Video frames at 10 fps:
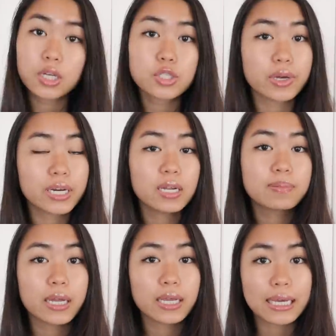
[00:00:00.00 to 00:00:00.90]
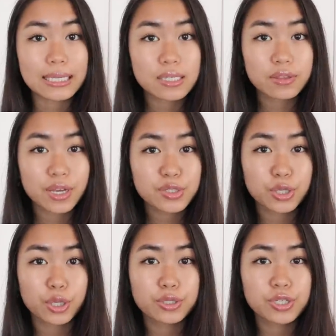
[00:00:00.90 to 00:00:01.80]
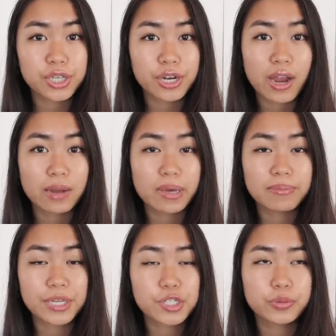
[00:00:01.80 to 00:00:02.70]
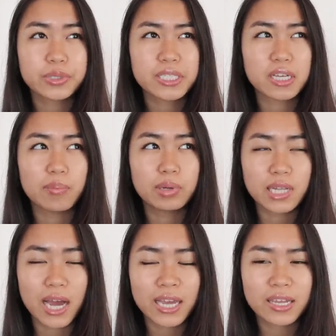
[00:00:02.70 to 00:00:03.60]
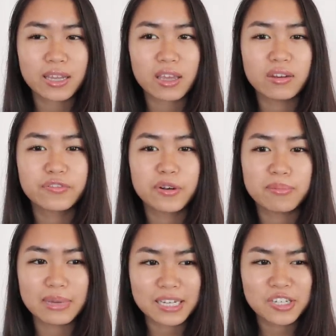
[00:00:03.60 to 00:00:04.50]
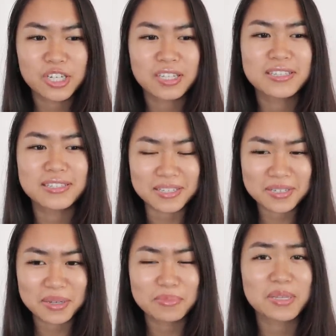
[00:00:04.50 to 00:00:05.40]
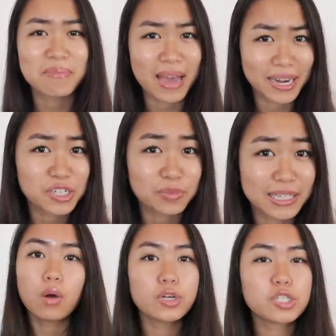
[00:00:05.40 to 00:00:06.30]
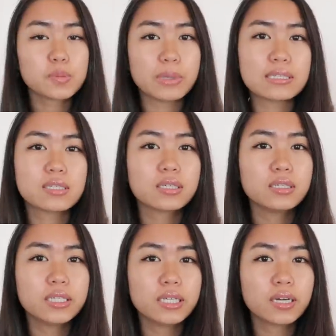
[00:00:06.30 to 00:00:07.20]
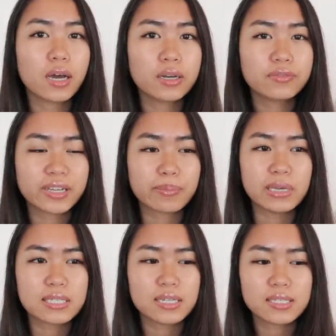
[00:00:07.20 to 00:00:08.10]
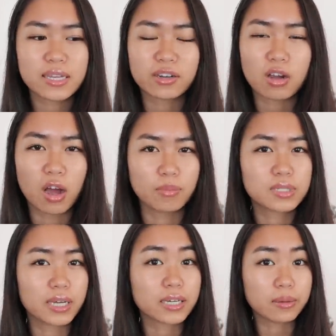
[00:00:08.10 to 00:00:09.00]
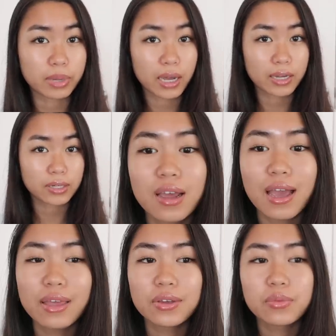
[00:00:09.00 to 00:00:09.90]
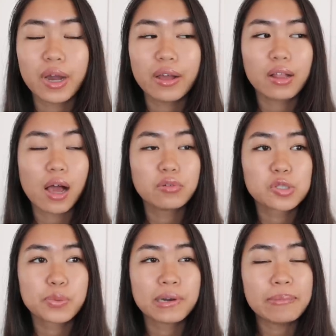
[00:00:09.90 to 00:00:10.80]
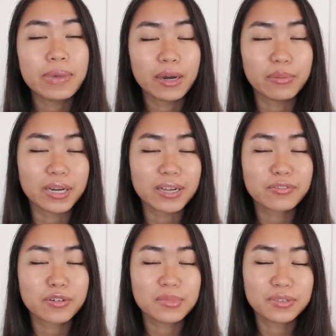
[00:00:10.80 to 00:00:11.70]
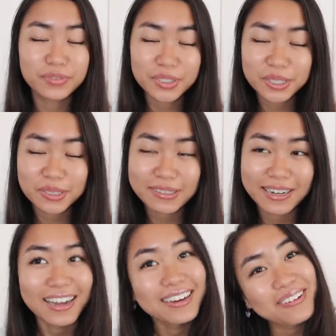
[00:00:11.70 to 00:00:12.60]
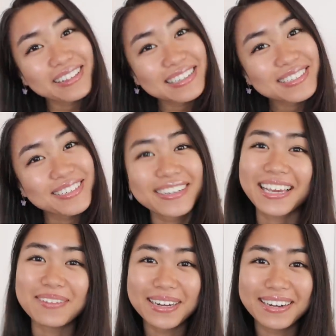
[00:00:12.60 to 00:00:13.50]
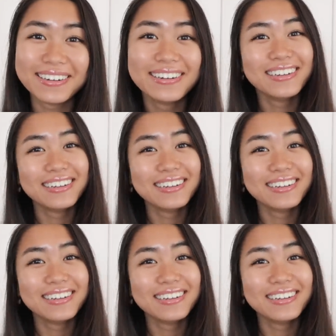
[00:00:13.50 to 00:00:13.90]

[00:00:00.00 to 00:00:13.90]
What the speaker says: So I ended up getting $18,000 a year, and my major was Applied Information Systems Management, which is basically kind of like business and comp sci combined. And then while I was pretty bedridden from the flu, Northeastern came out.